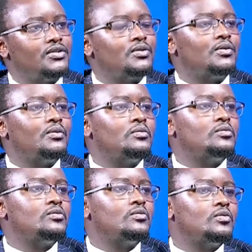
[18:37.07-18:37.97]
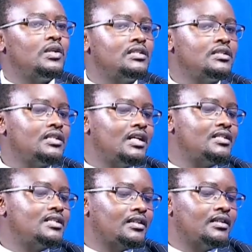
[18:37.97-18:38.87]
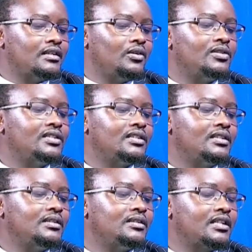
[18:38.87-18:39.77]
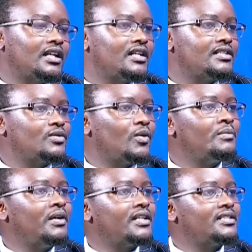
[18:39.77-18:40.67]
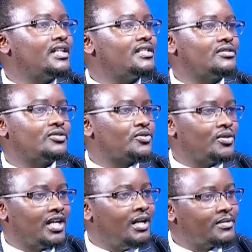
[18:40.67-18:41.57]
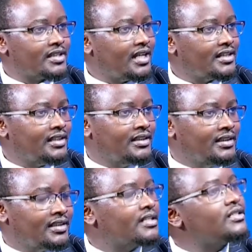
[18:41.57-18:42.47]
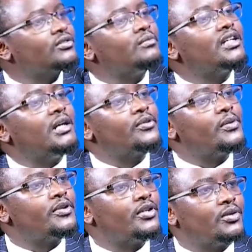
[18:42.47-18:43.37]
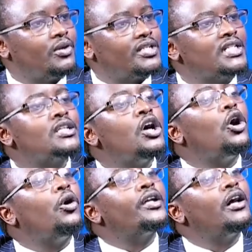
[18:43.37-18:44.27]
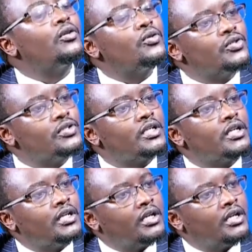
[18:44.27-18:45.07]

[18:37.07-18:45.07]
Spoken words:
So once that is, the court realizes one parent just strong-armed the other, then it will make appropriate orders on how those